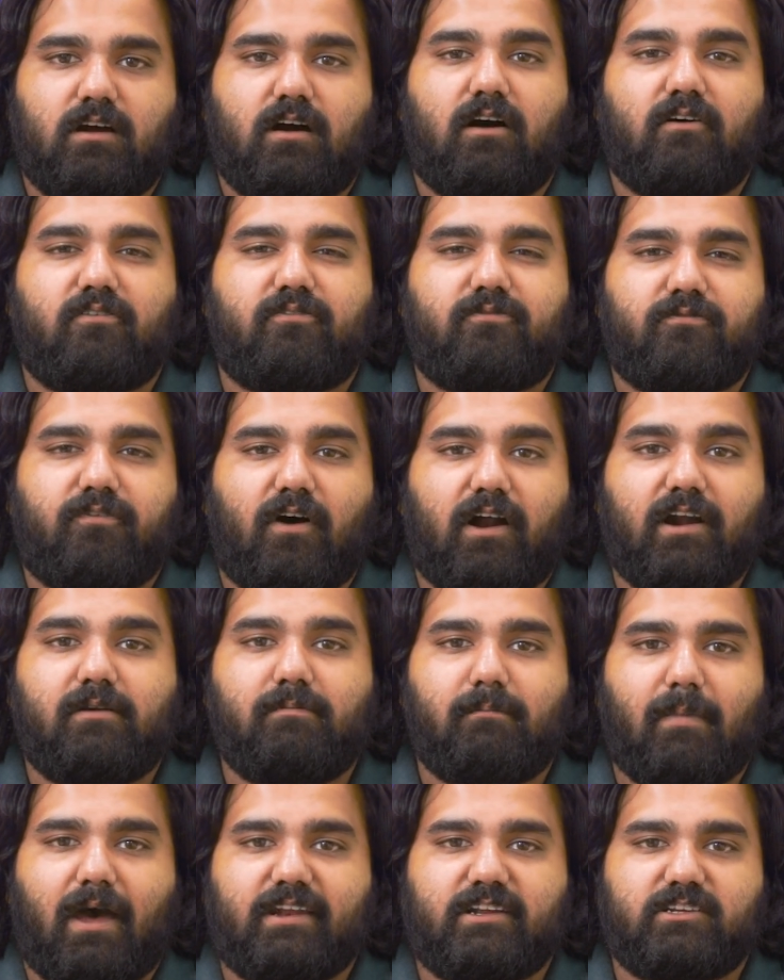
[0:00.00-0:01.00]
a
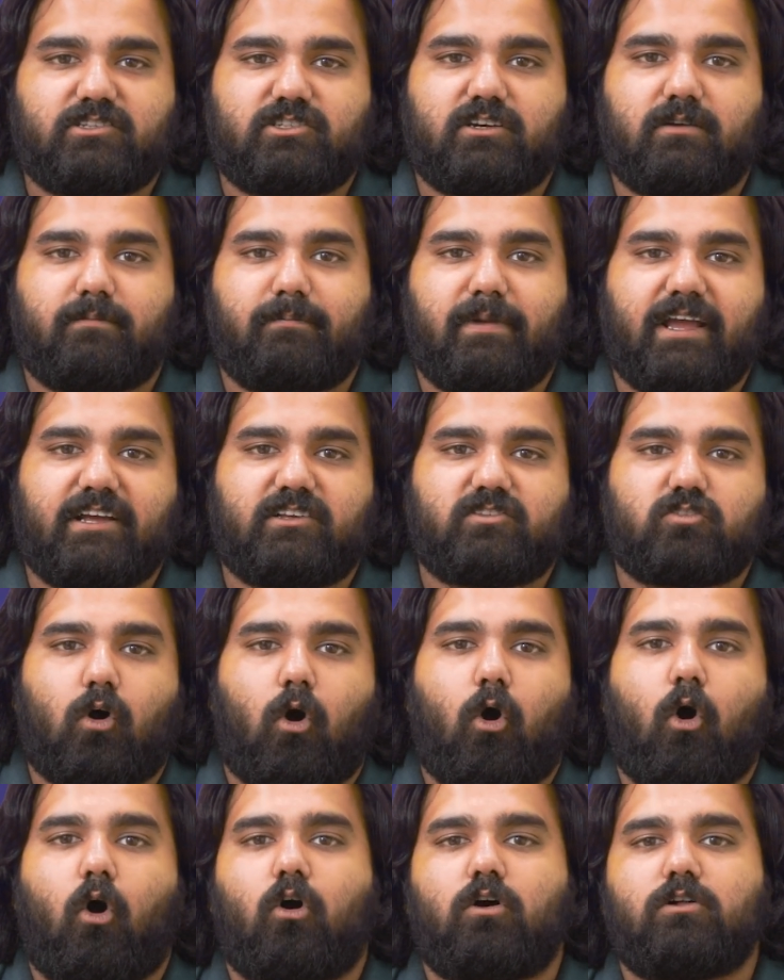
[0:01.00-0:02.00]
fund manager makes
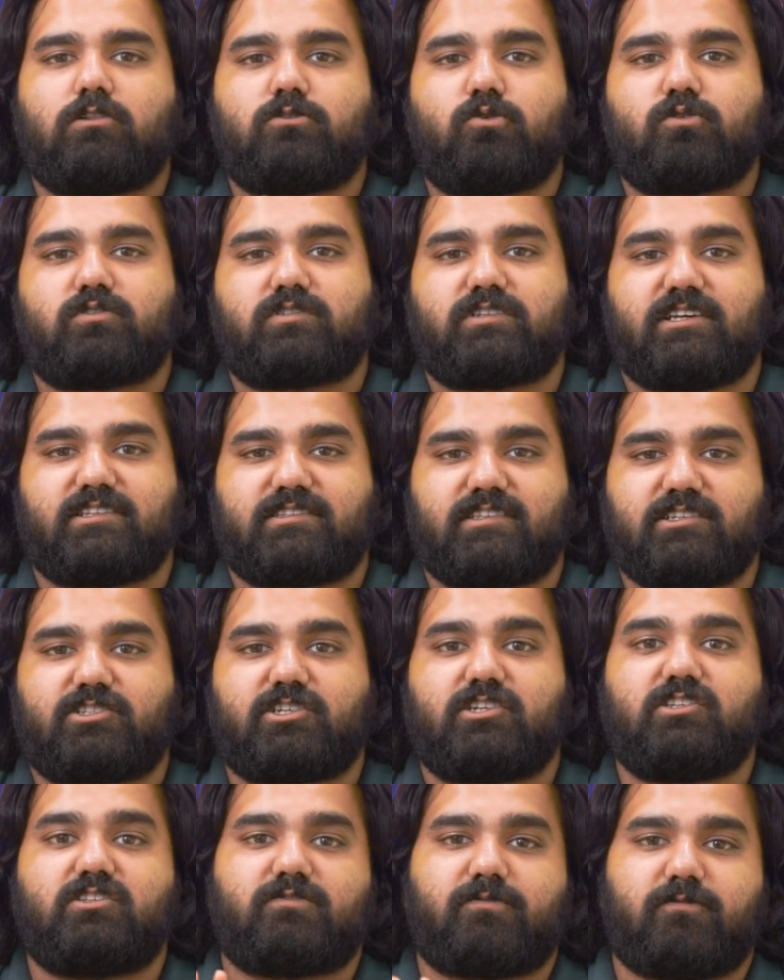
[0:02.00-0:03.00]
all those
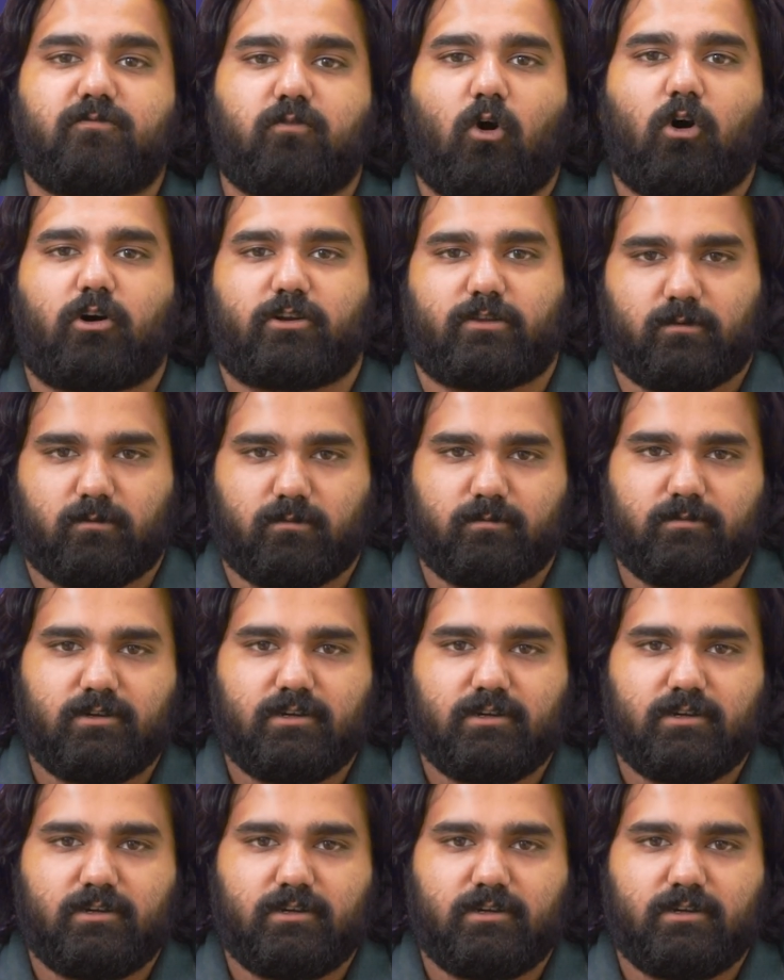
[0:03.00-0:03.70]
decisions for you.